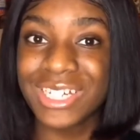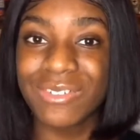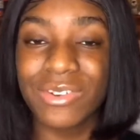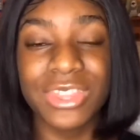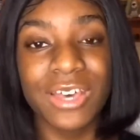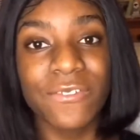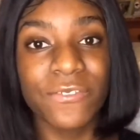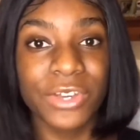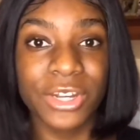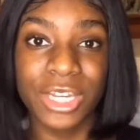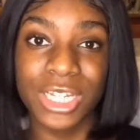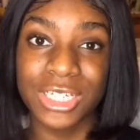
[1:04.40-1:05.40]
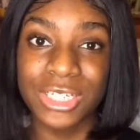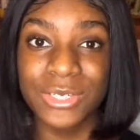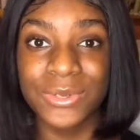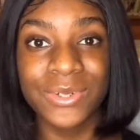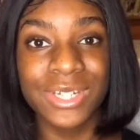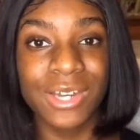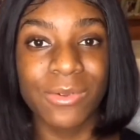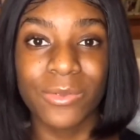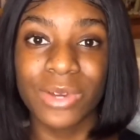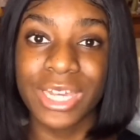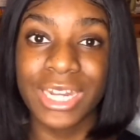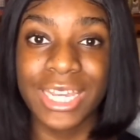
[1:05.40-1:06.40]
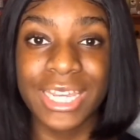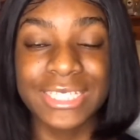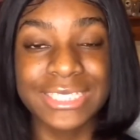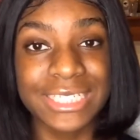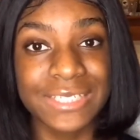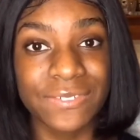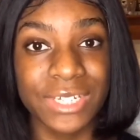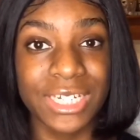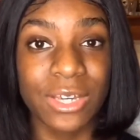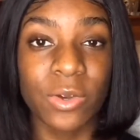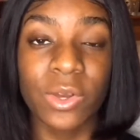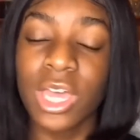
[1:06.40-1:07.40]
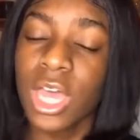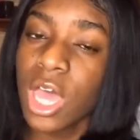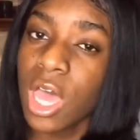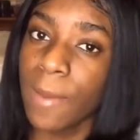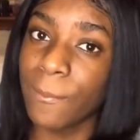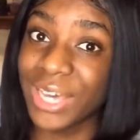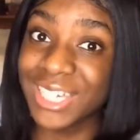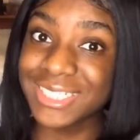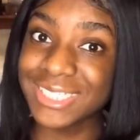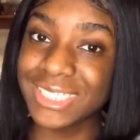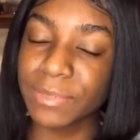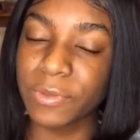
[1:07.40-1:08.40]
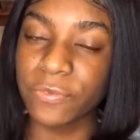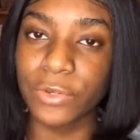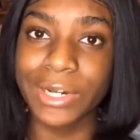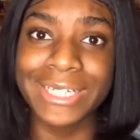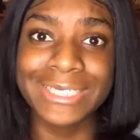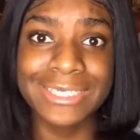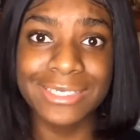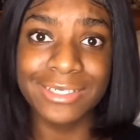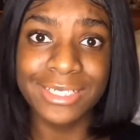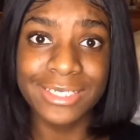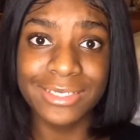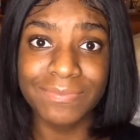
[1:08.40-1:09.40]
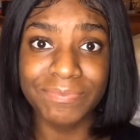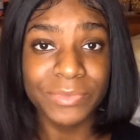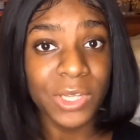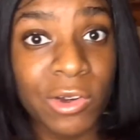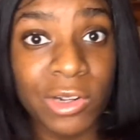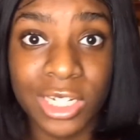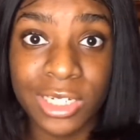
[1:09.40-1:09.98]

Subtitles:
without further ado, we're gonna get into this video. But before I start, hold up,